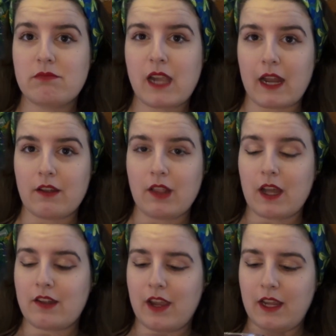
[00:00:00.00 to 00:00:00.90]
kind of
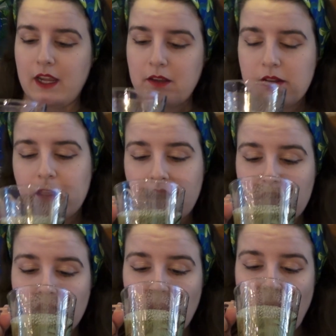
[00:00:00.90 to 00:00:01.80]
latte-y
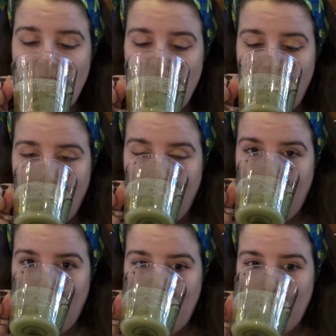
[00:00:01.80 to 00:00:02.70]
thing, so
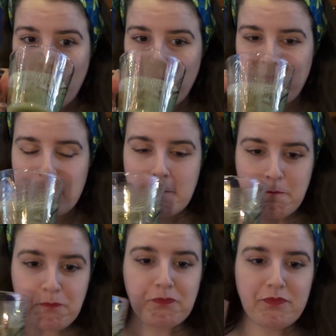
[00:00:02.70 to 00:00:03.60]
Mm.
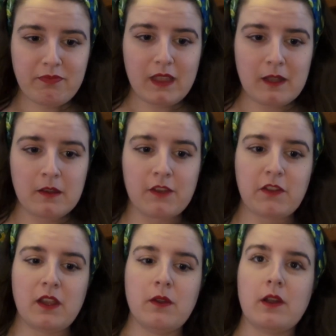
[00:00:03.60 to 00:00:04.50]

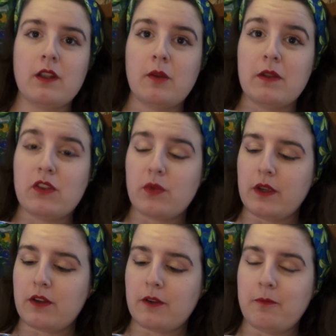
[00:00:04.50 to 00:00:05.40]
Definitely a little bit
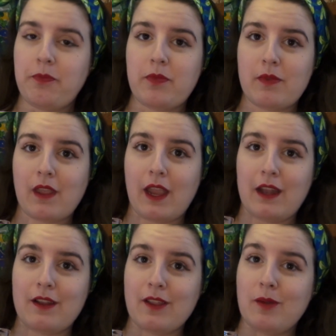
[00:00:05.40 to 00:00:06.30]
sweeter
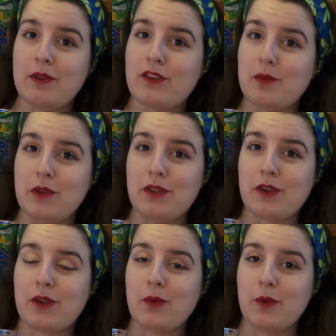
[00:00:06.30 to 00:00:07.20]
and a little bit
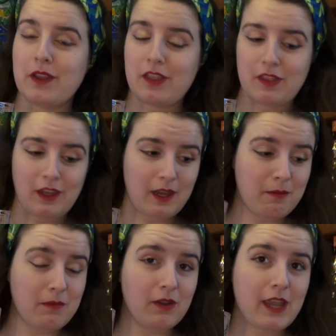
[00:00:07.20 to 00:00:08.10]
smoother with the
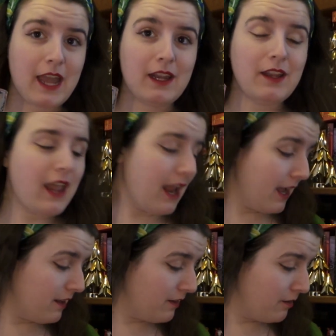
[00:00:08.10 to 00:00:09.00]
milk added
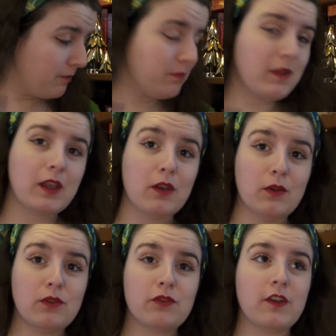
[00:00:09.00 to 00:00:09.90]
and it
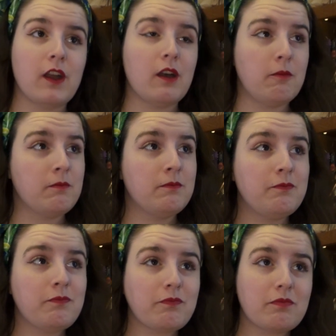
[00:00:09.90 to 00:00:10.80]
goes from,
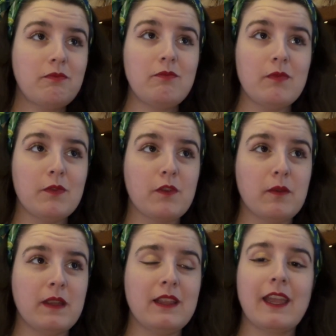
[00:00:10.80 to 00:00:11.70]

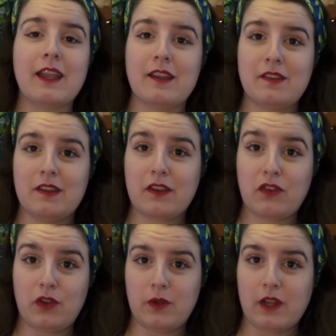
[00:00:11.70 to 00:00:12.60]
for me, like a
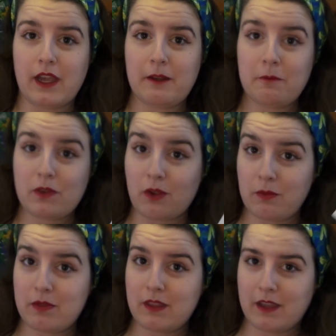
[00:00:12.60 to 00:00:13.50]
6 to a 9.
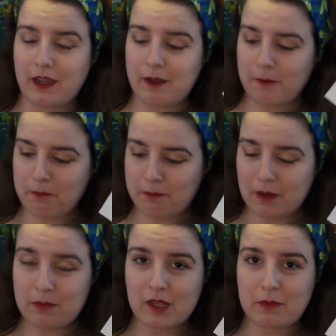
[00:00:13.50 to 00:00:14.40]
So it
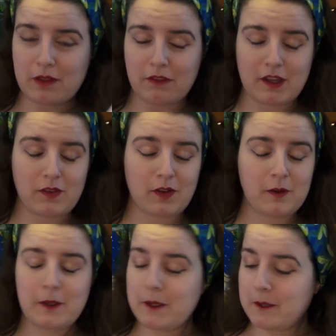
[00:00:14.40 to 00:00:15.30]
bumps up the flavor.